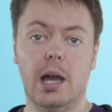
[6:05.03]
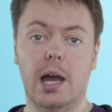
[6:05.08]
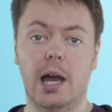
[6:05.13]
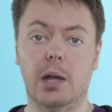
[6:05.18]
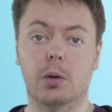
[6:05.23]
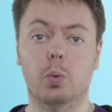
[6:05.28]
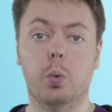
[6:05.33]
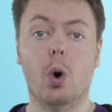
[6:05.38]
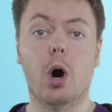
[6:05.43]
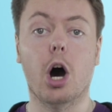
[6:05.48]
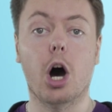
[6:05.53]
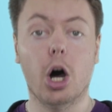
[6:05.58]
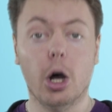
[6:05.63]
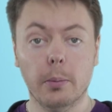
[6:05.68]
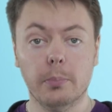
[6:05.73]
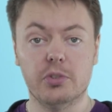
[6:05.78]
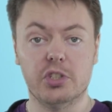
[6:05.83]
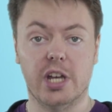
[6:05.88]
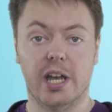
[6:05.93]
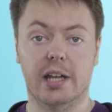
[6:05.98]
and what
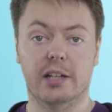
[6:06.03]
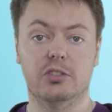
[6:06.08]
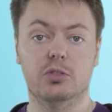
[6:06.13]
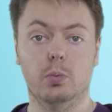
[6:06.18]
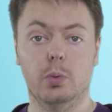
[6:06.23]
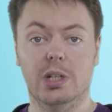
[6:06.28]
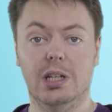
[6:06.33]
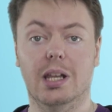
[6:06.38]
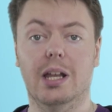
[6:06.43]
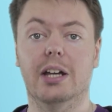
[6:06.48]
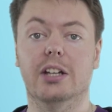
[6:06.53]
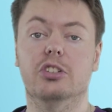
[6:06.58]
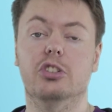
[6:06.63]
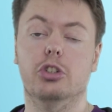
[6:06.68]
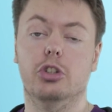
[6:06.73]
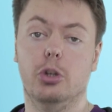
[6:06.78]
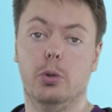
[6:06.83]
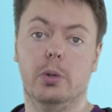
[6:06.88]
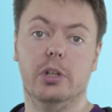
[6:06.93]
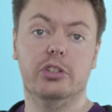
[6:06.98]
objects we'd like
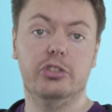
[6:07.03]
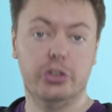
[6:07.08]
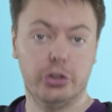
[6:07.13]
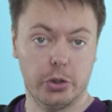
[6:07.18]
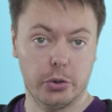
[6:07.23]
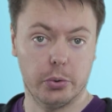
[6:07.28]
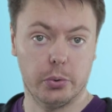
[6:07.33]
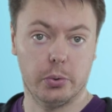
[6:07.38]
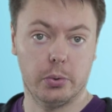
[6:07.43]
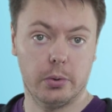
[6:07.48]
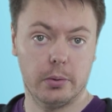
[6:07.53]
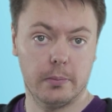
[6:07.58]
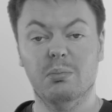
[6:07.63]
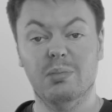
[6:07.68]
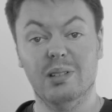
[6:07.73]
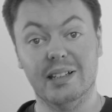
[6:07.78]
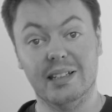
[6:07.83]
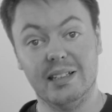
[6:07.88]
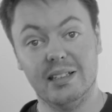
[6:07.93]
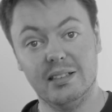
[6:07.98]
to do it to
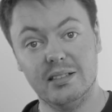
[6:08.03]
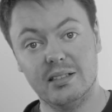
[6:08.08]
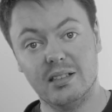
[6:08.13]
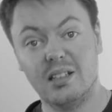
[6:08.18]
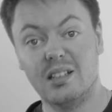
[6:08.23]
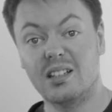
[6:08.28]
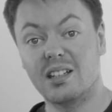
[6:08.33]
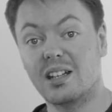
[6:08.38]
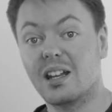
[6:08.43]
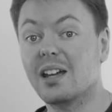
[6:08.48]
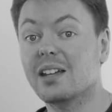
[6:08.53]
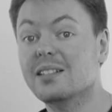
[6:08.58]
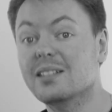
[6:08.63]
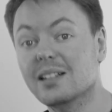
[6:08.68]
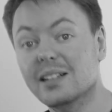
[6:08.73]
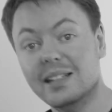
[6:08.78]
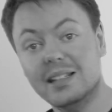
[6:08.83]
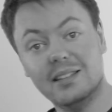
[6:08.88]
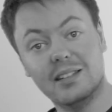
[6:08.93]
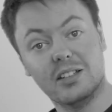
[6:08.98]
please, can I
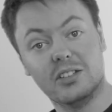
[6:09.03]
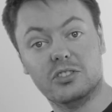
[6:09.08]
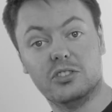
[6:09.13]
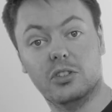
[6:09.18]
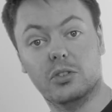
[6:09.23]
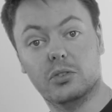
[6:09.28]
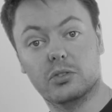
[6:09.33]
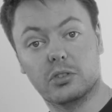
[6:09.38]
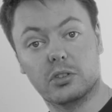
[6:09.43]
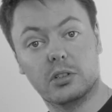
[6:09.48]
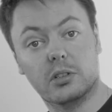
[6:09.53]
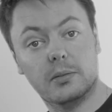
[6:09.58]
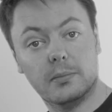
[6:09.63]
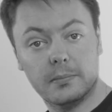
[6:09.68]
delete this user?